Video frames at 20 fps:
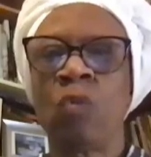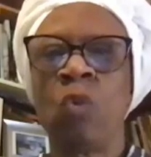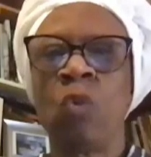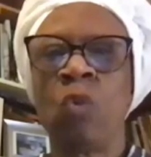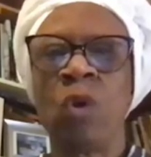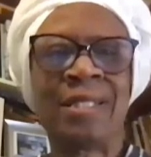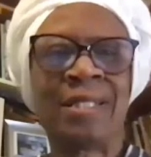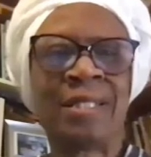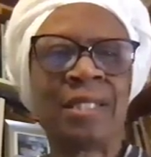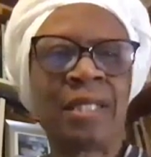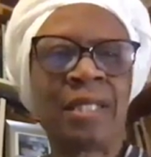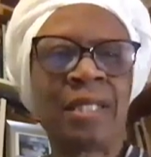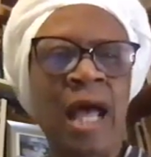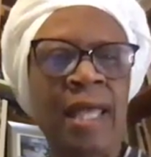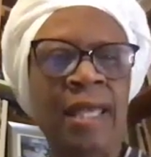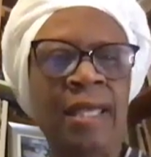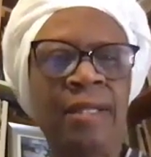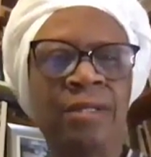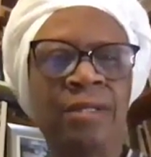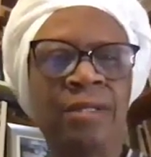what's
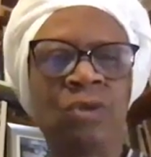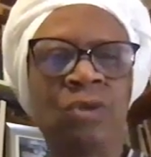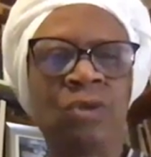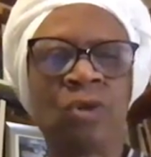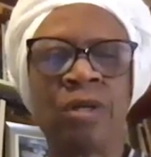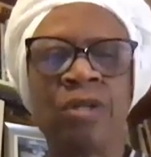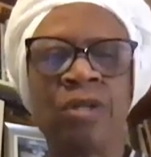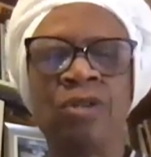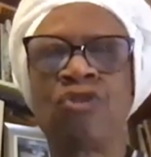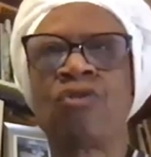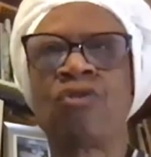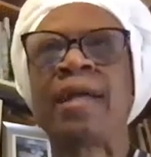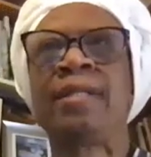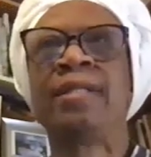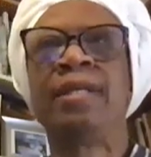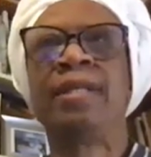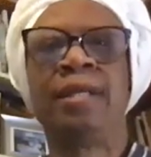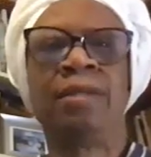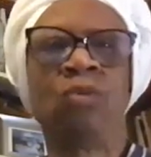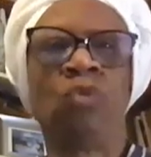tight or
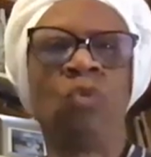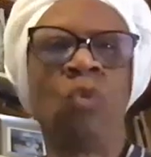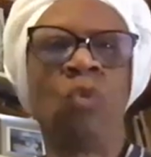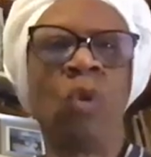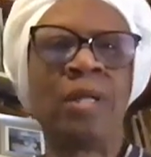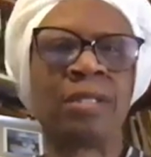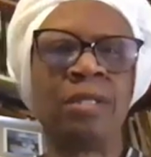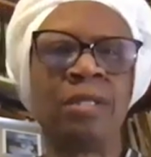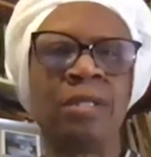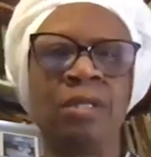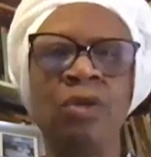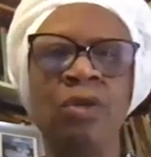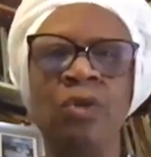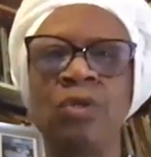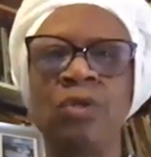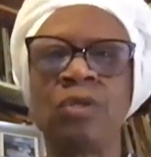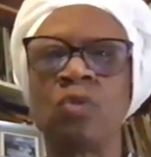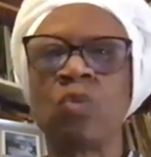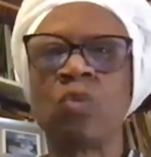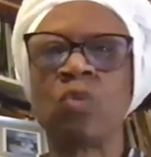contracted, what's
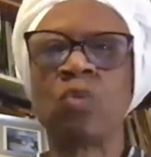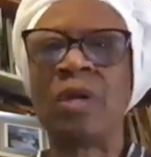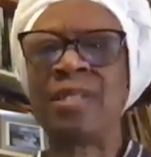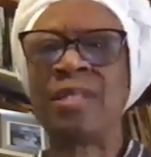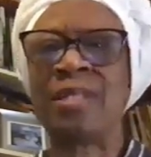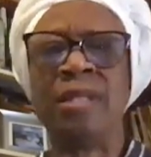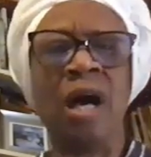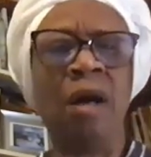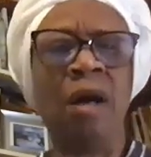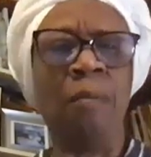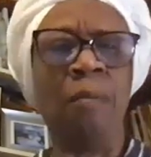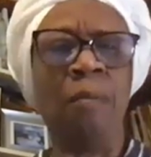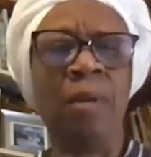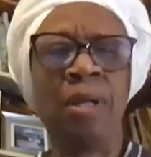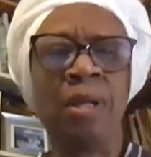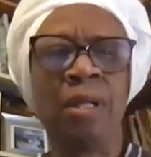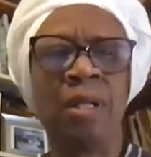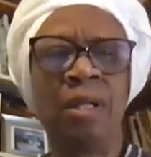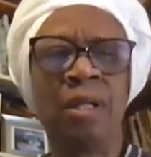loose, what's numb,